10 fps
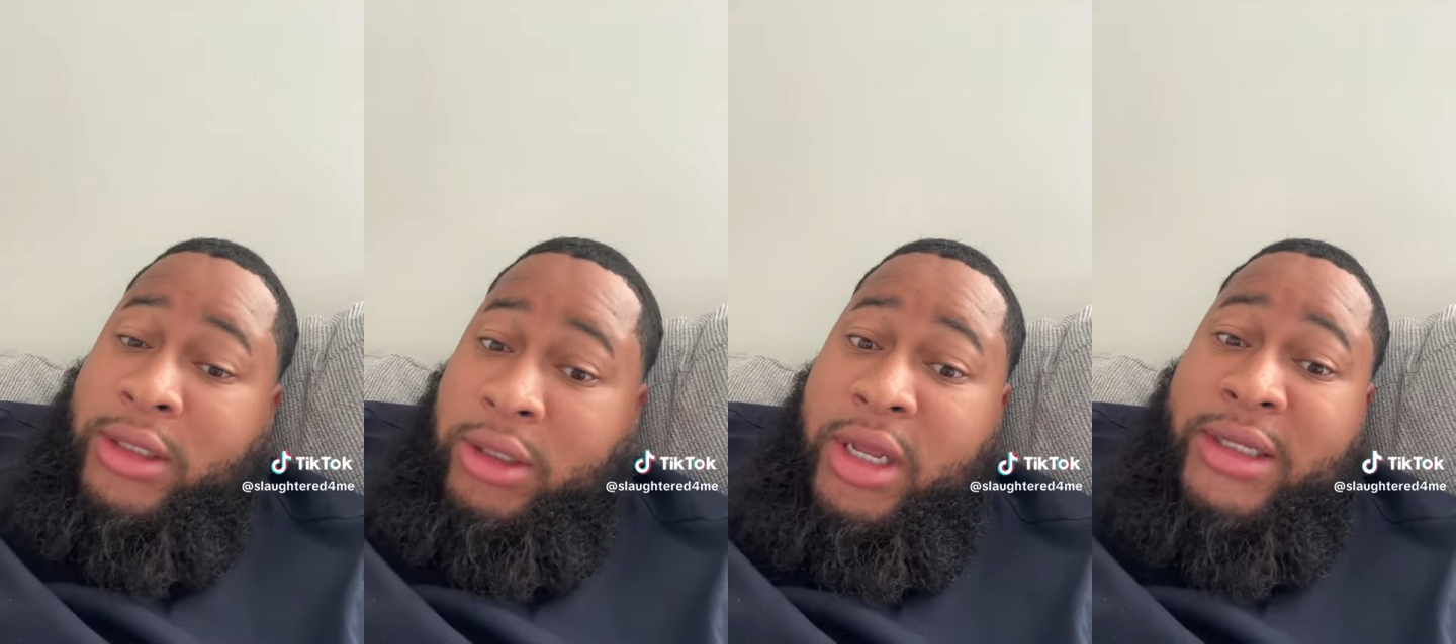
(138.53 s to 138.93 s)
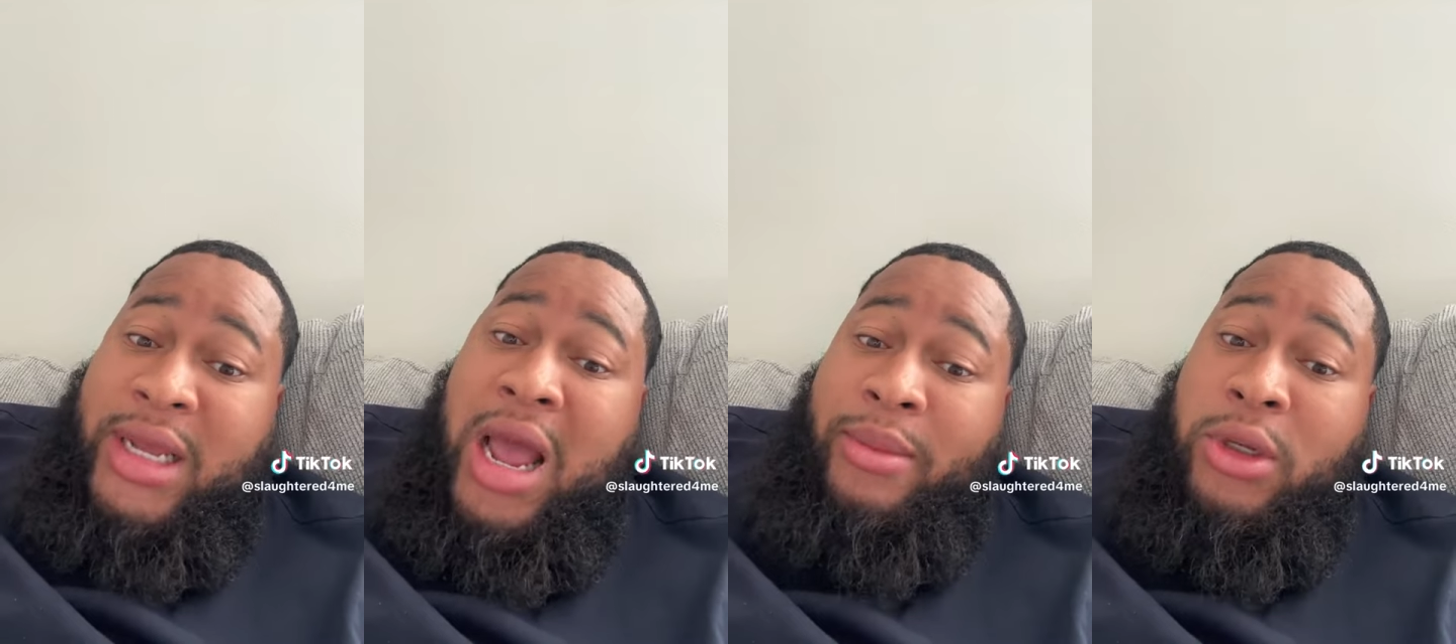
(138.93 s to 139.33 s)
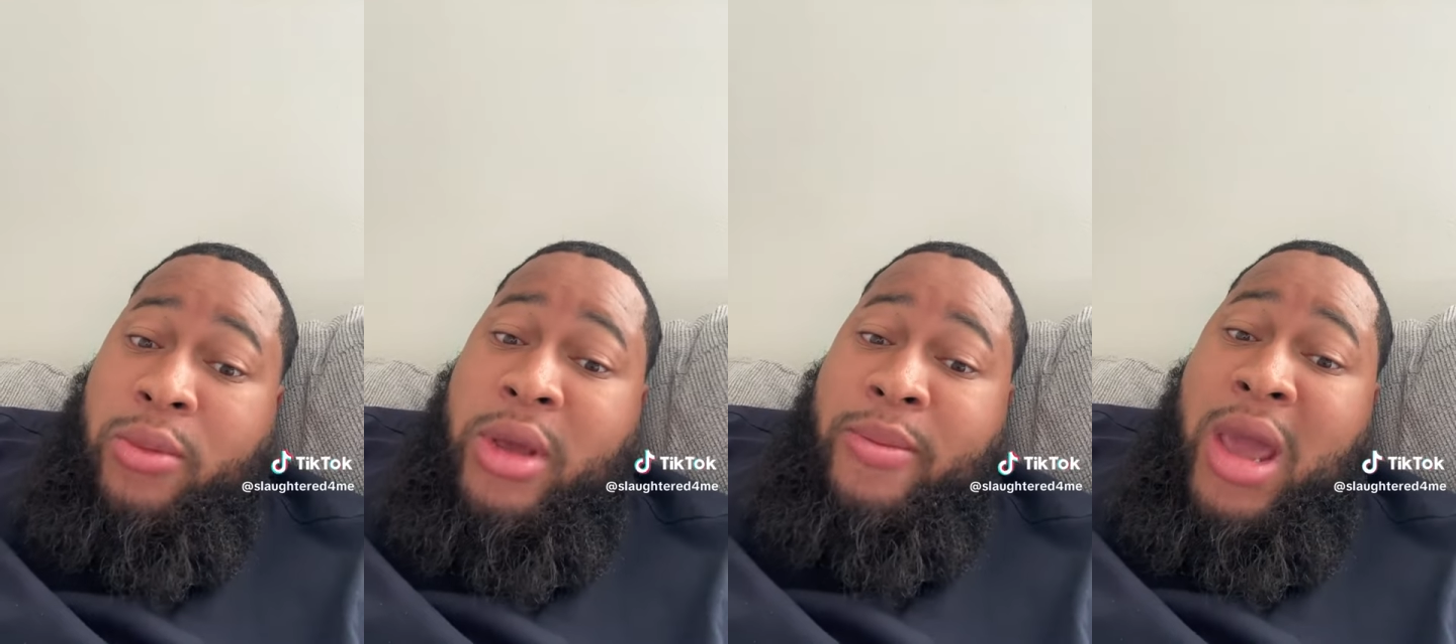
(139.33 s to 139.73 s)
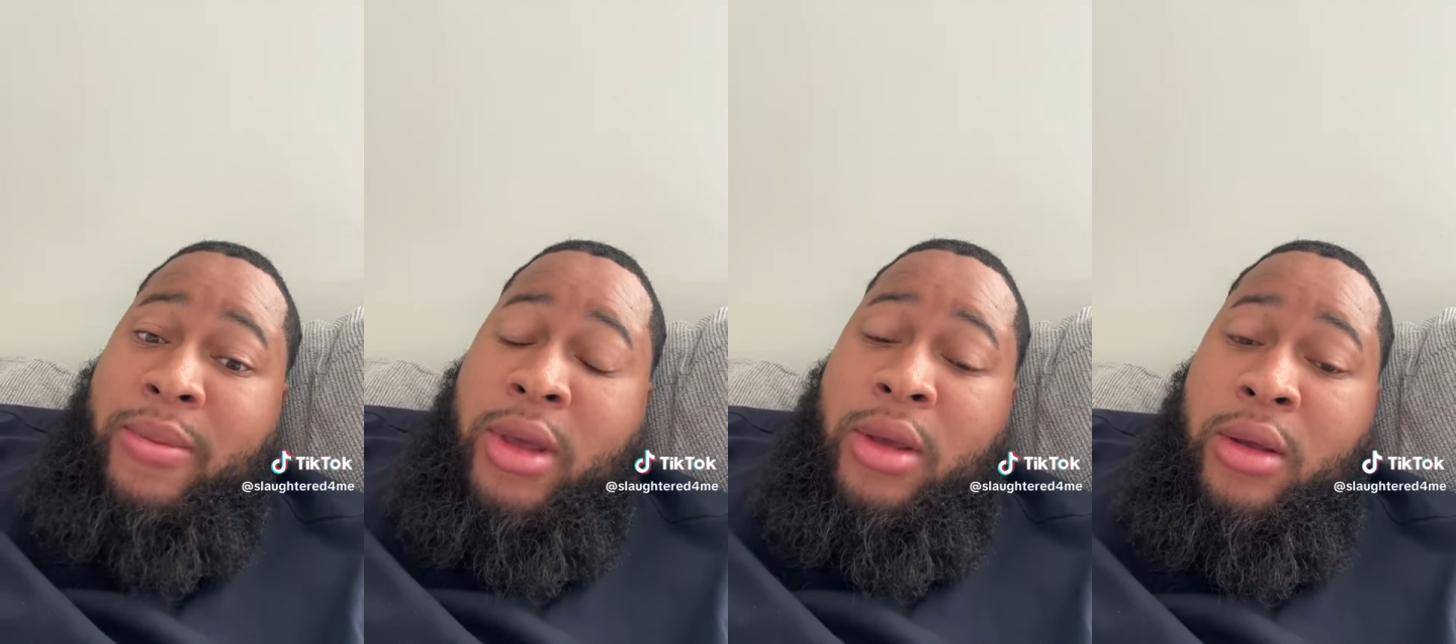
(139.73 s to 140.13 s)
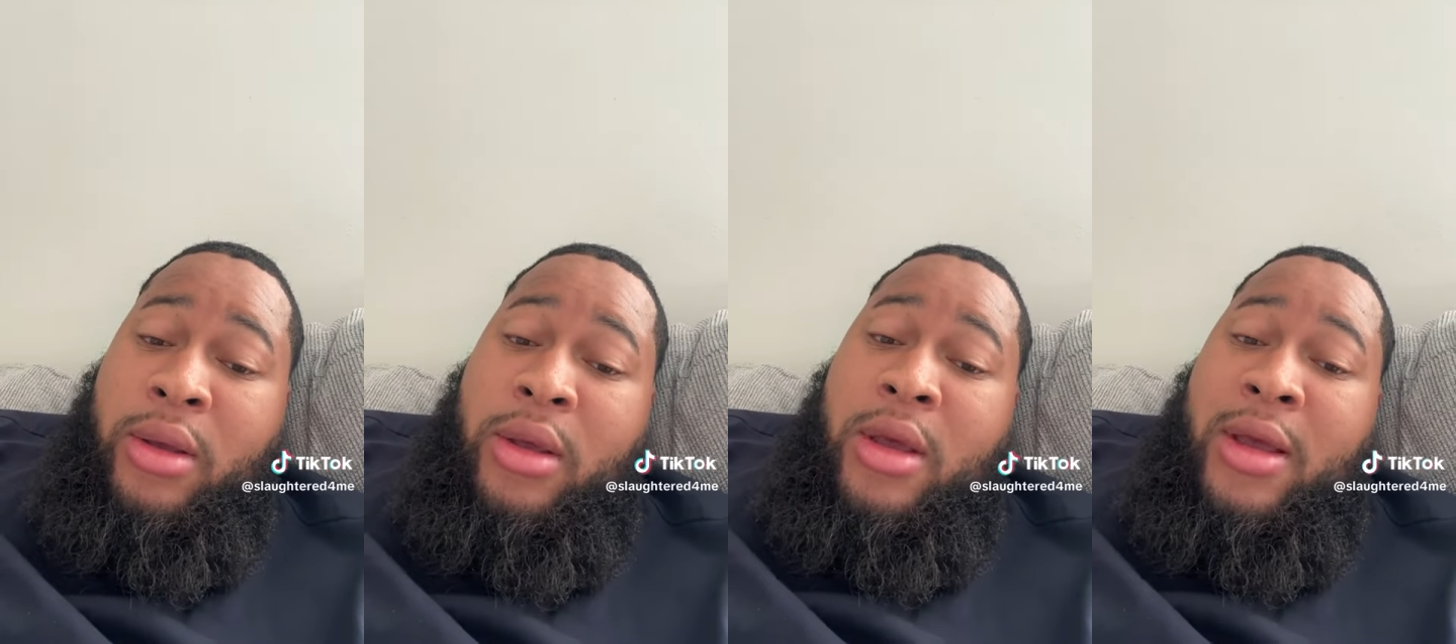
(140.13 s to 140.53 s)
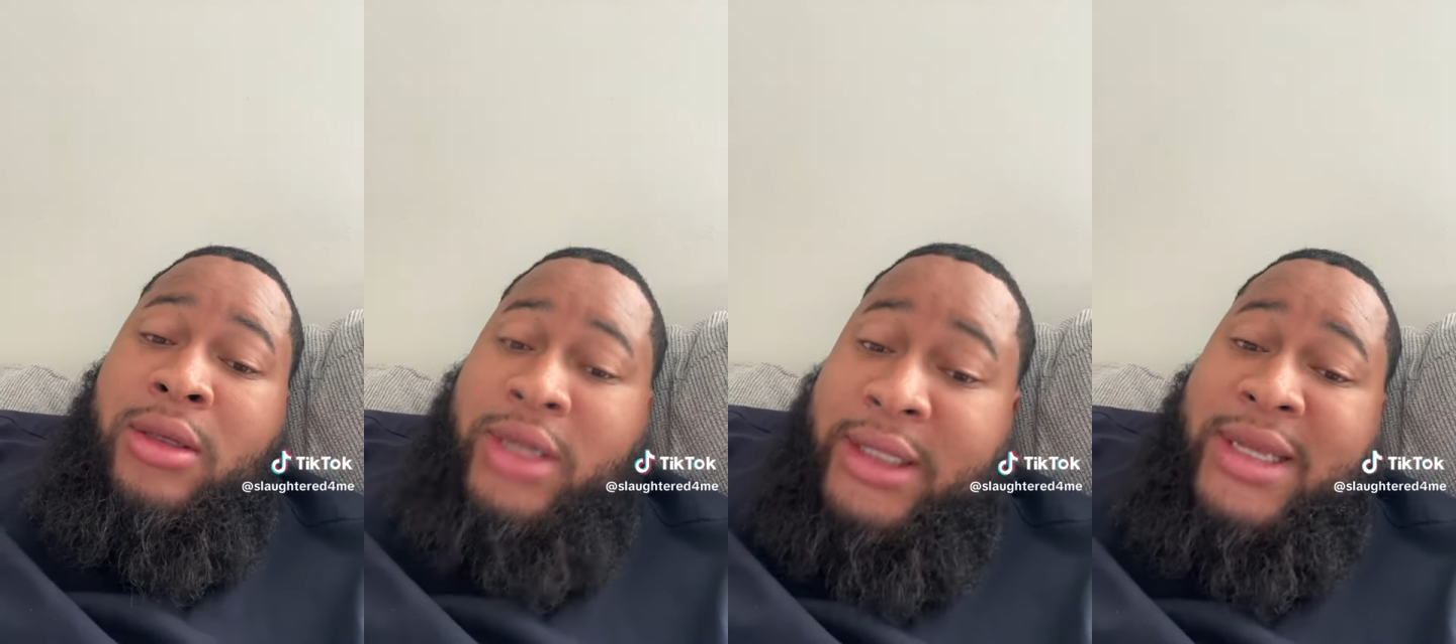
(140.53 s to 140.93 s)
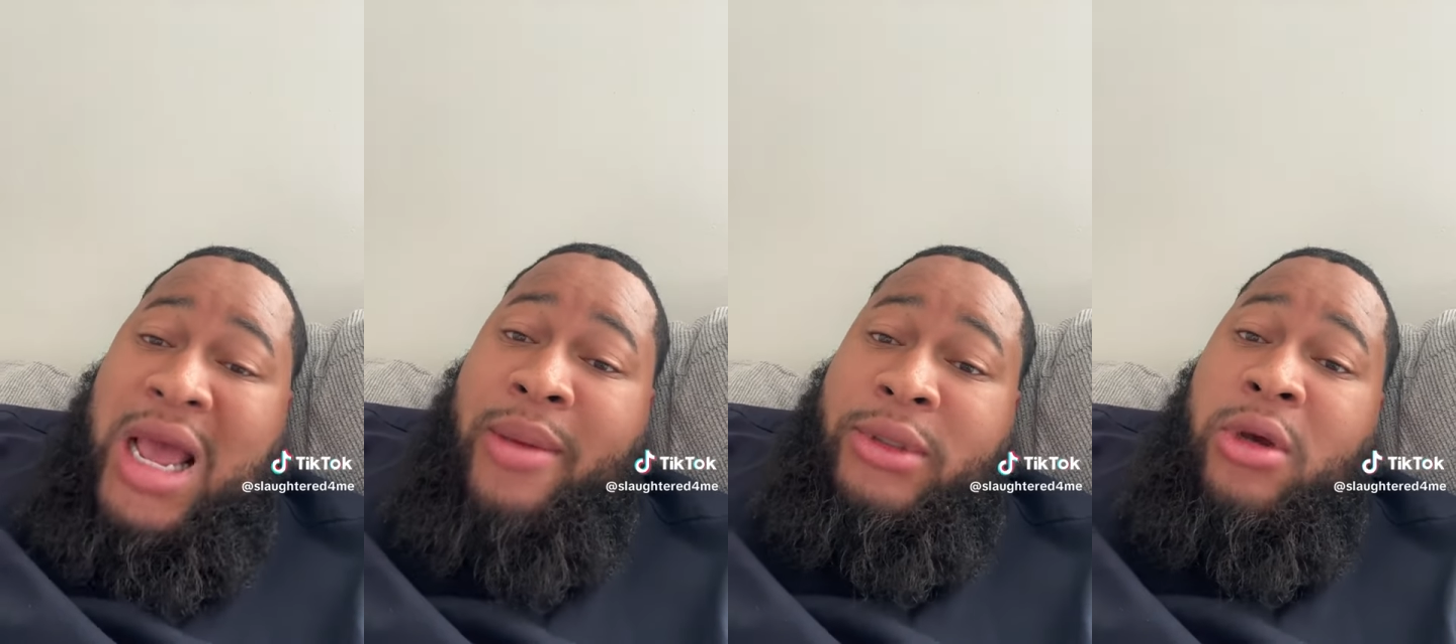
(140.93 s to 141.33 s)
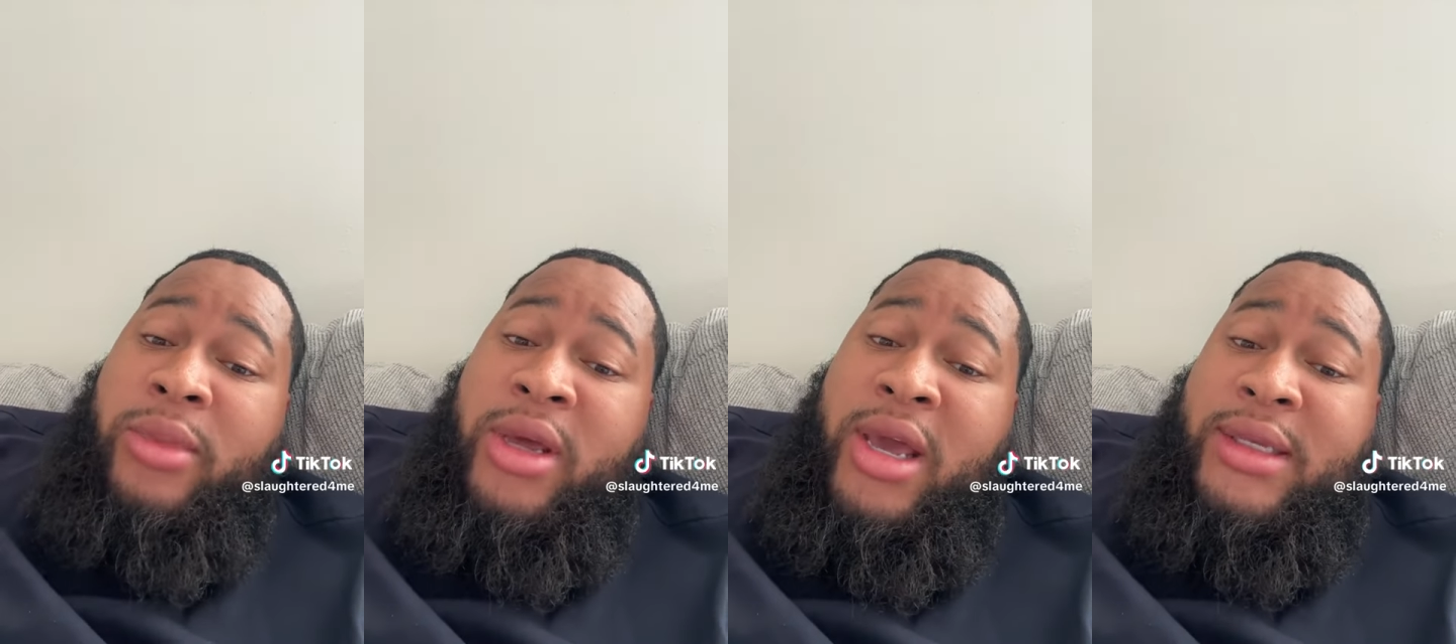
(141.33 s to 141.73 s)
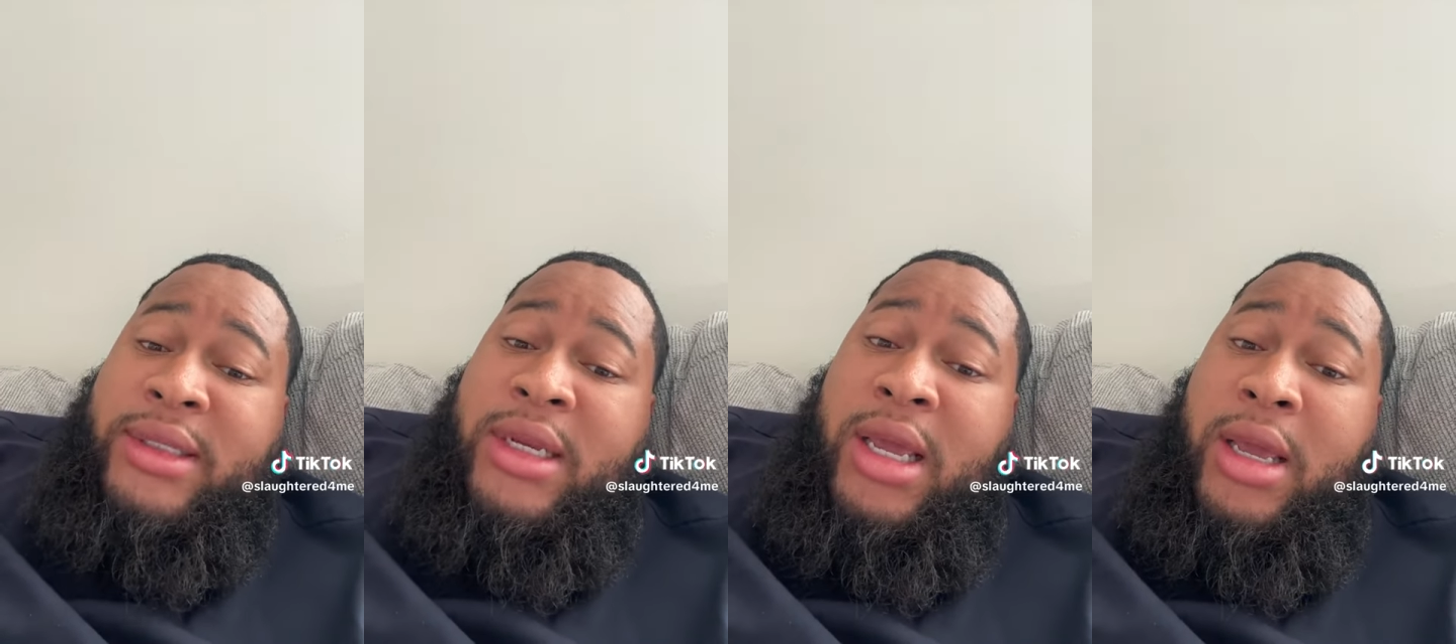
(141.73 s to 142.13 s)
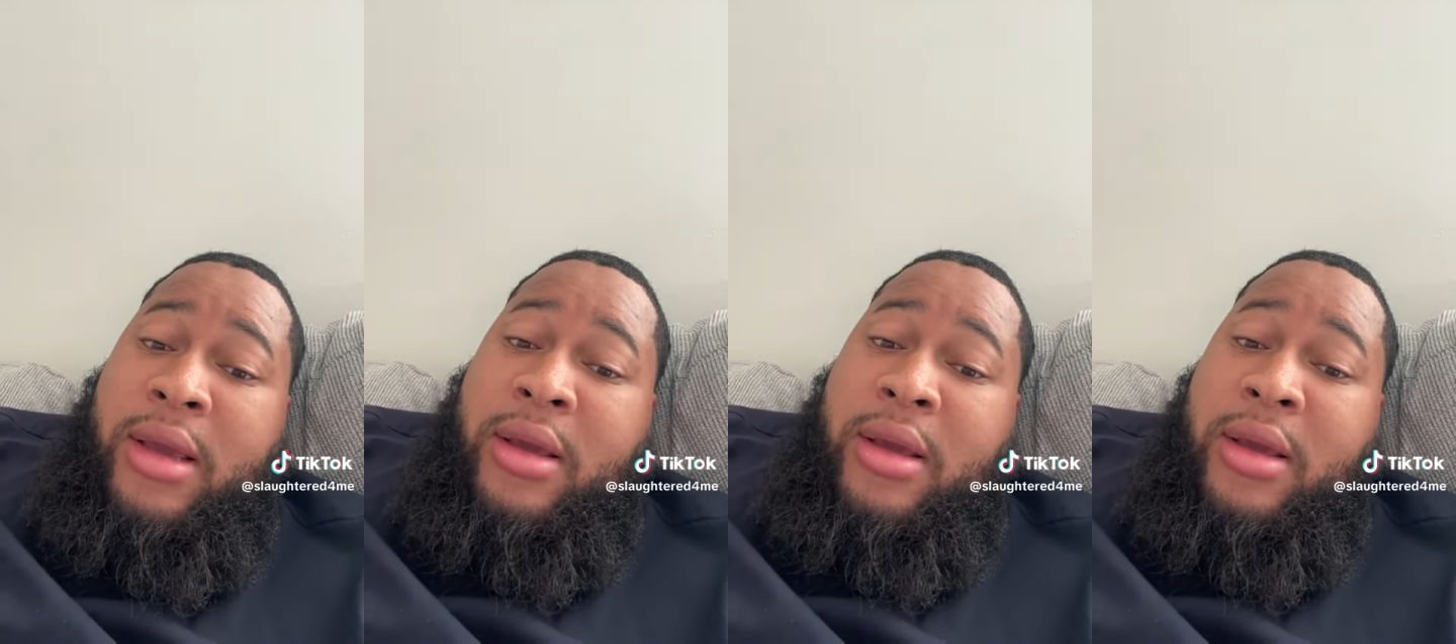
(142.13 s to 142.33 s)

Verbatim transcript: this time is going to be a baby. This time is going to be an STD.